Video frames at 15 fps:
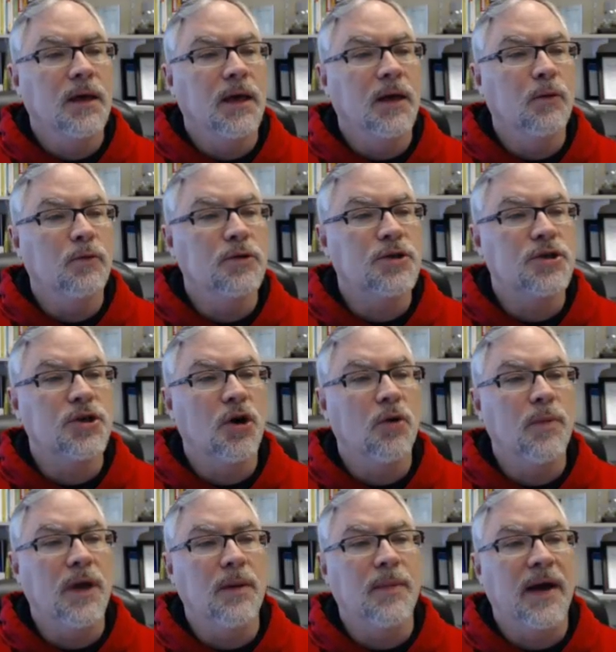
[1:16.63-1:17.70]
it will show
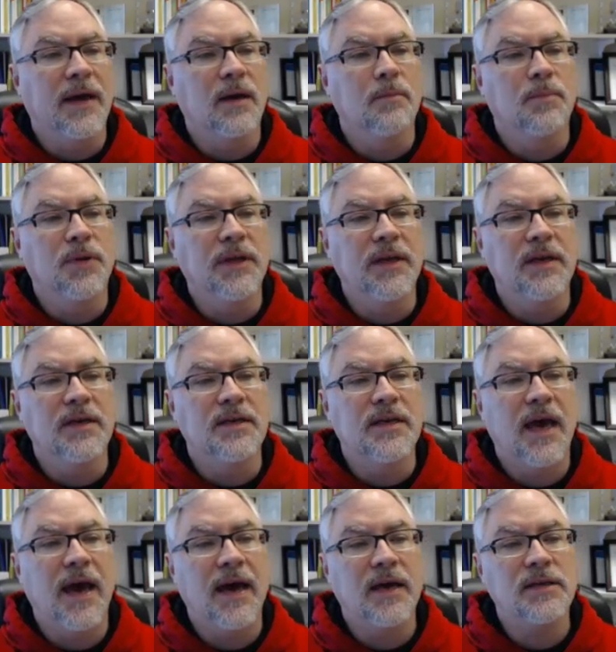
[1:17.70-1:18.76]
me my completed
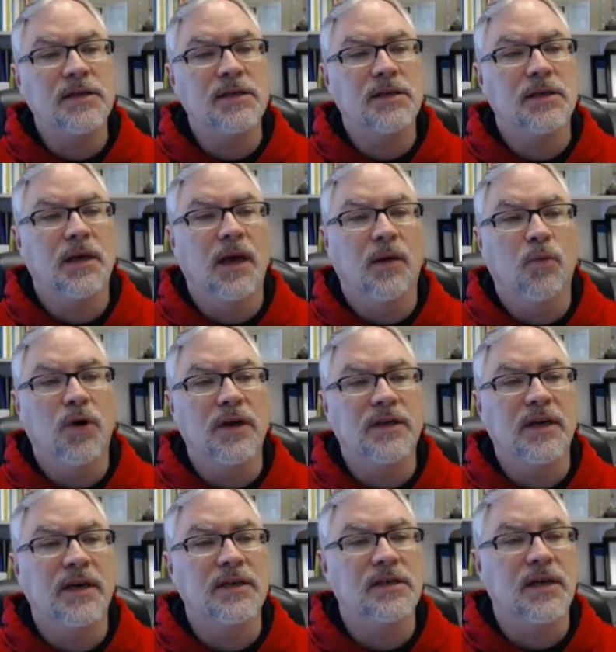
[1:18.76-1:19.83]
tests and what
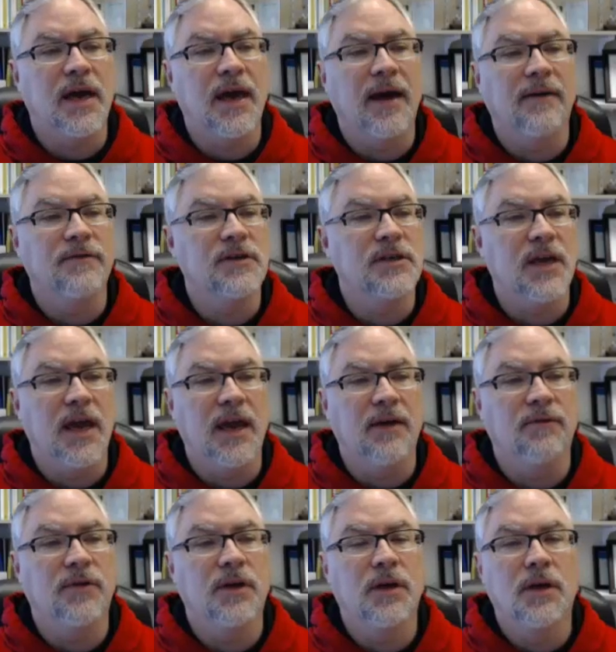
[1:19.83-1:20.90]
tests I have
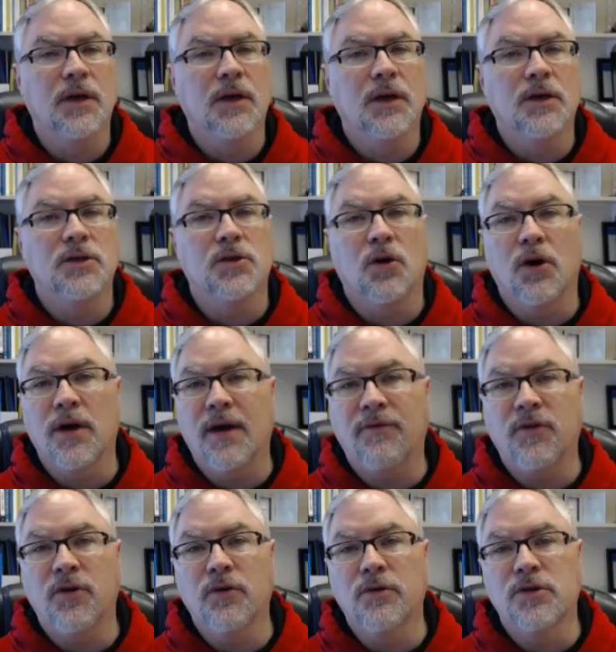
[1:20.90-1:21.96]
saved. So all you have
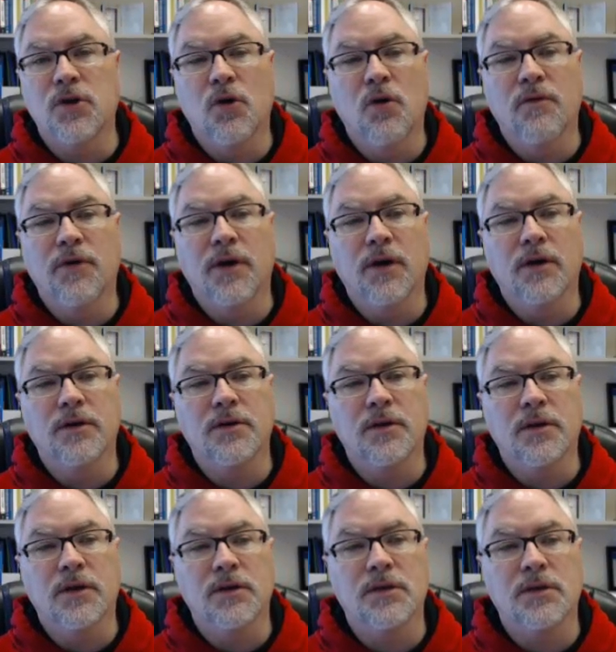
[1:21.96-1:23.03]
to do is go over here to
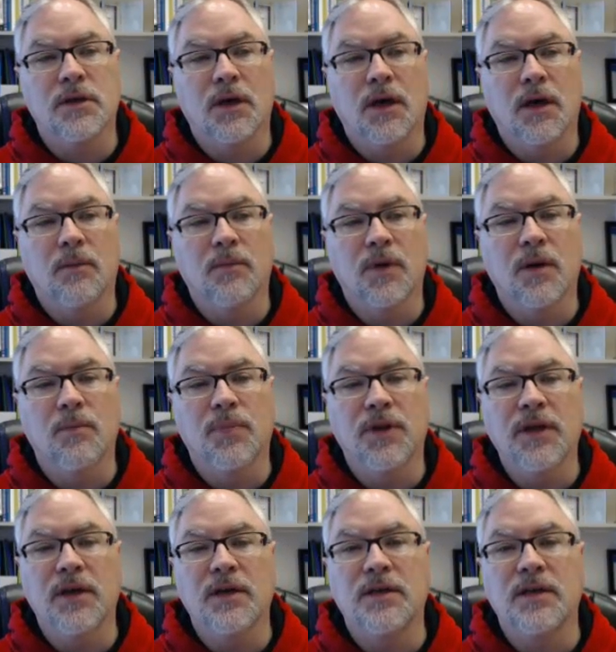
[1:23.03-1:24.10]
this
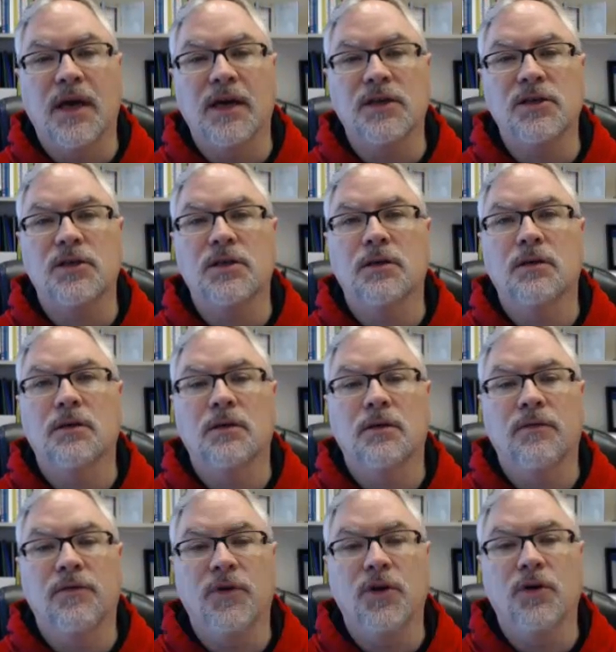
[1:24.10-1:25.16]
completed test
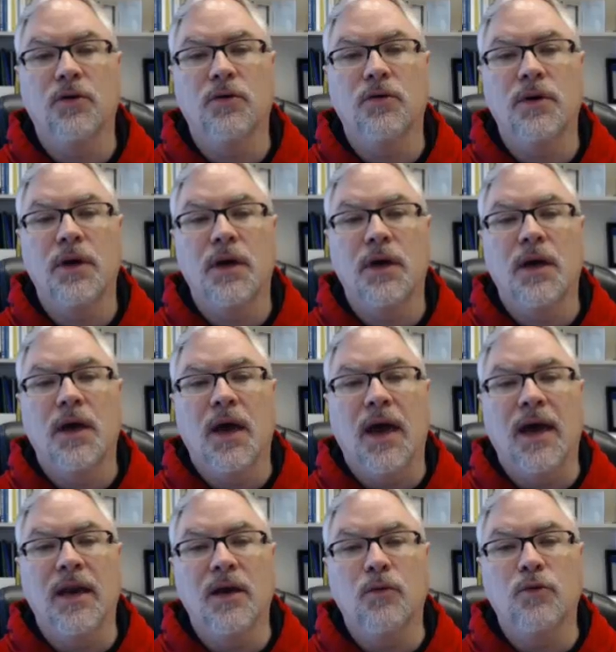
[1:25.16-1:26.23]
view,
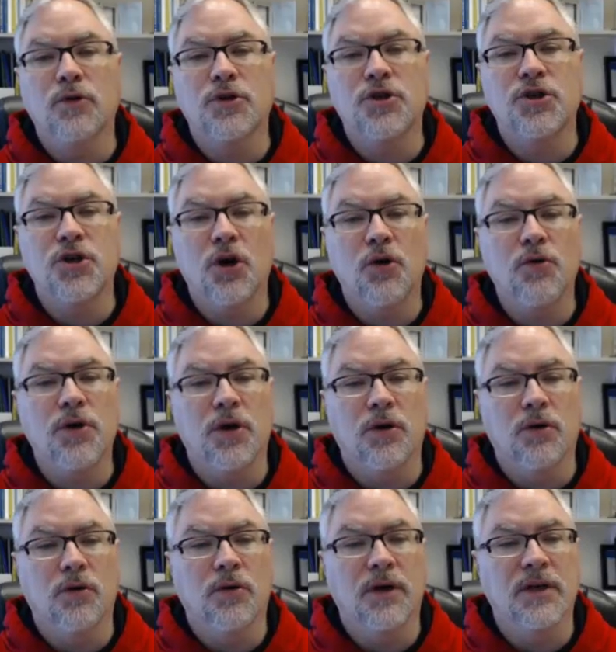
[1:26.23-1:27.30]
and it will show
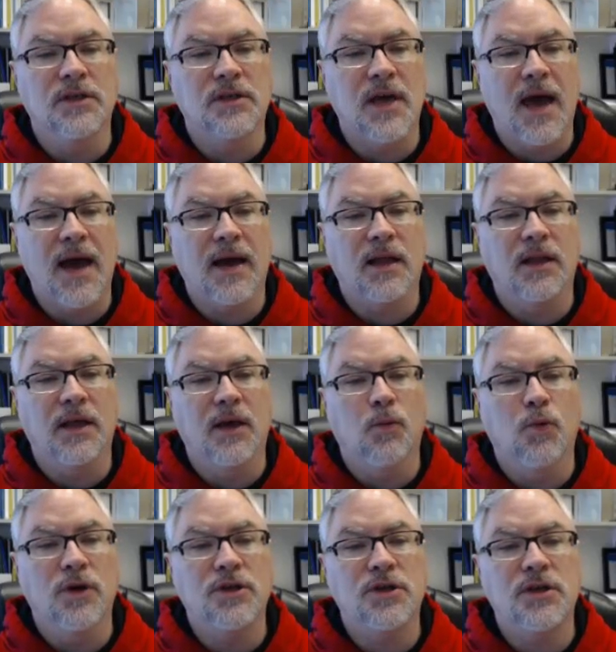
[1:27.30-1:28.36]
you exactly
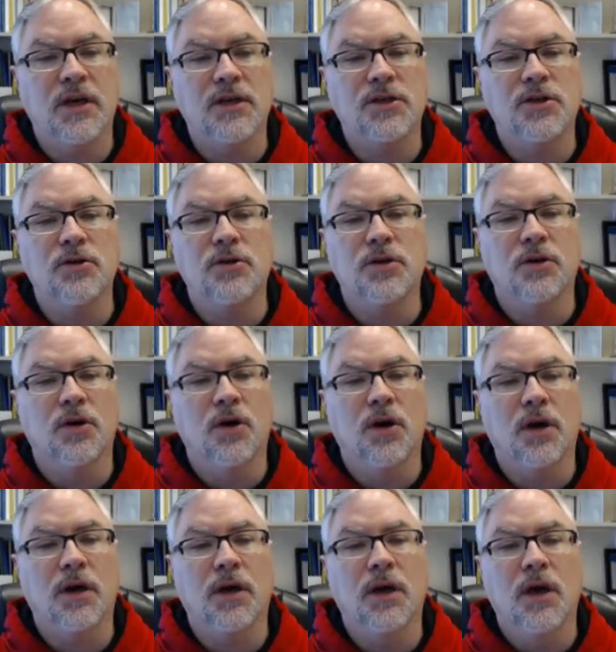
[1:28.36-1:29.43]
which test you
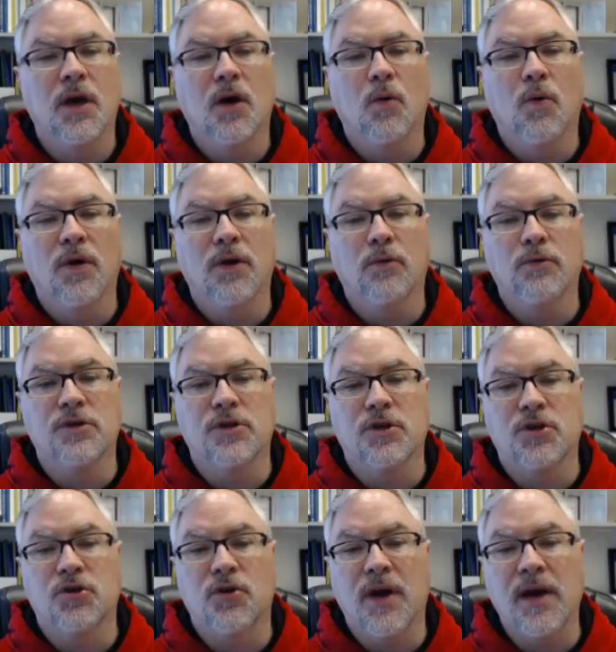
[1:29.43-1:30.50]
took, whether it was the
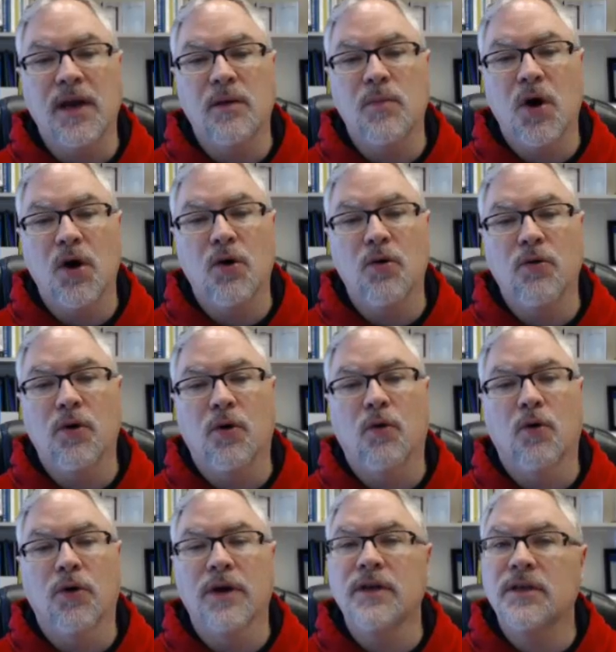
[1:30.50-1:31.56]
training mode
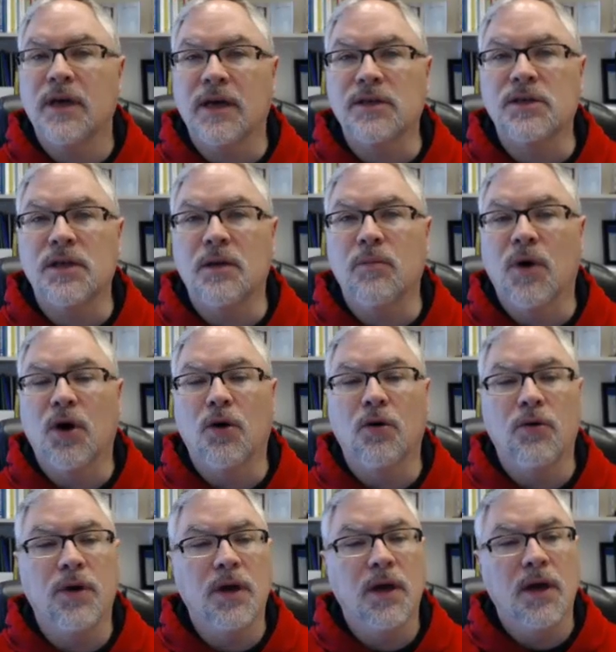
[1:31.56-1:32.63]
or in testing
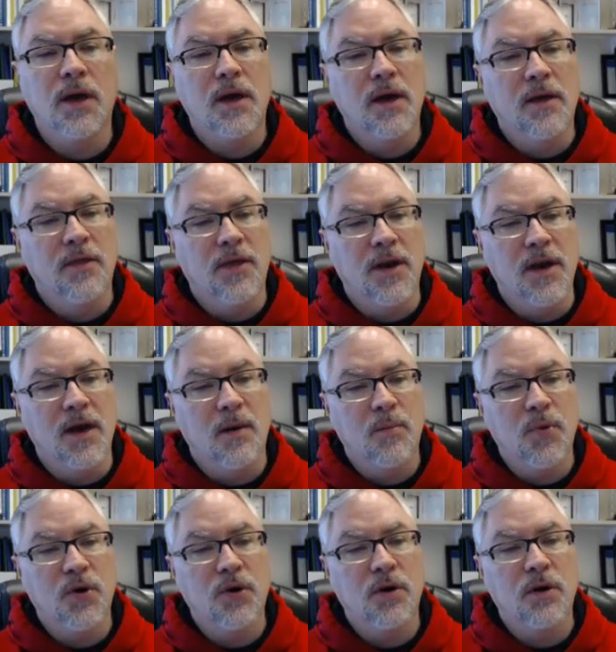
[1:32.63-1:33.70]
mode. The
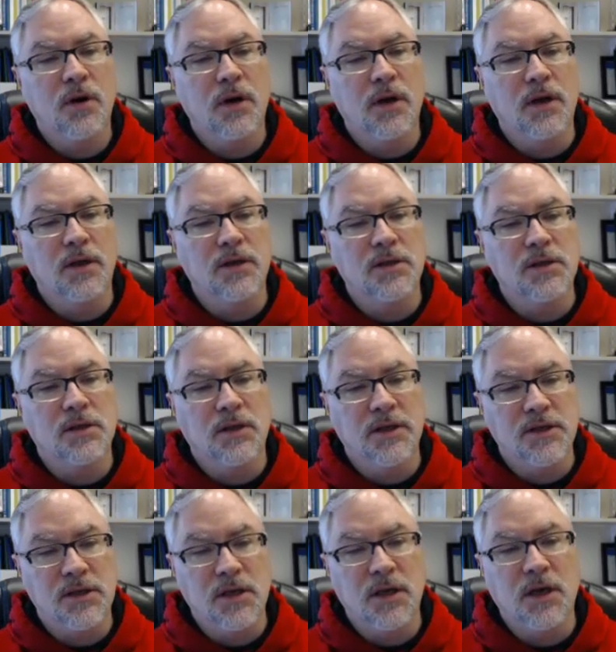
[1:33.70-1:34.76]
number is
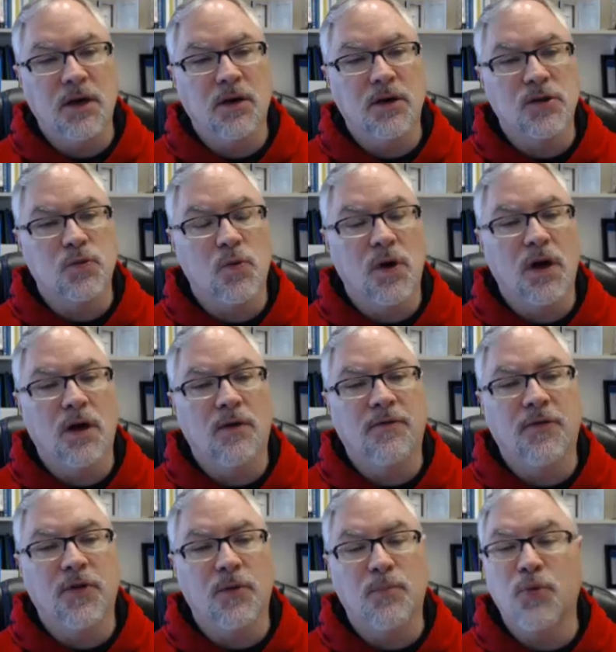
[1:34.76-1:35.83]
listed here as well
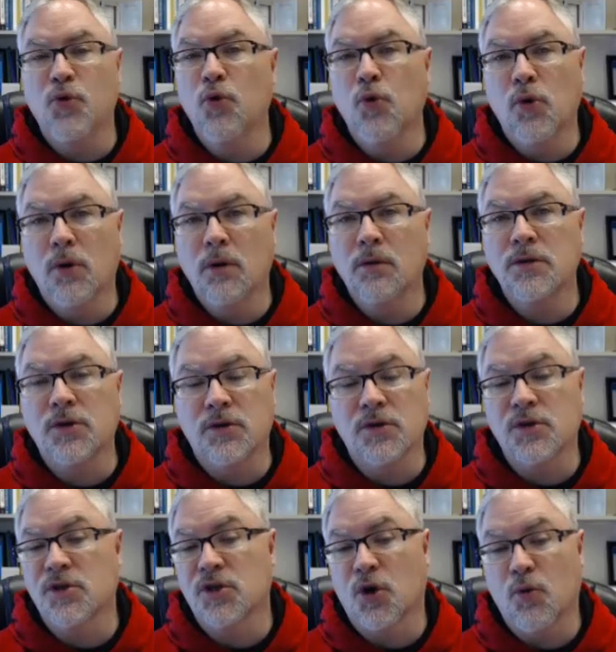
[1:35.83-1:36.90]
for the pool. So
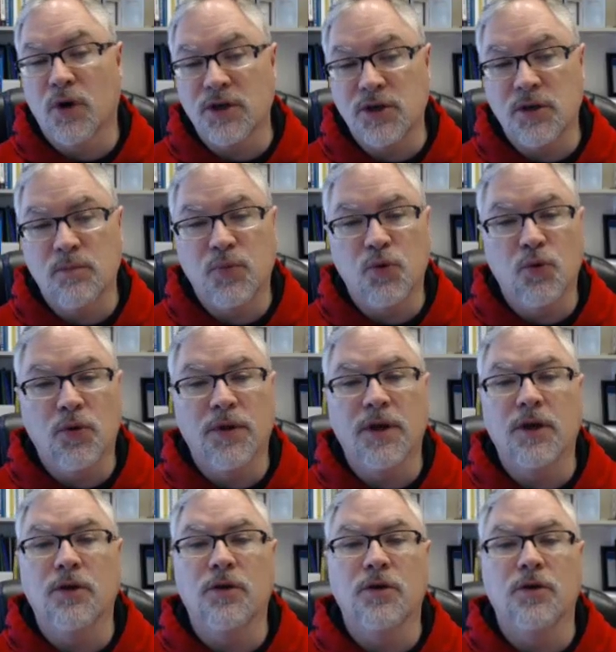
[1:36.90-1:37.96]
this is the question pool that
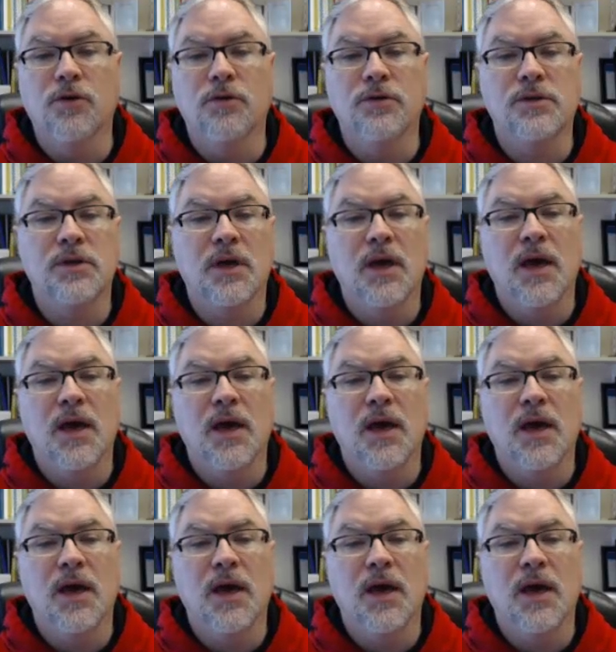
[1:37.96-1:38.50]
you used,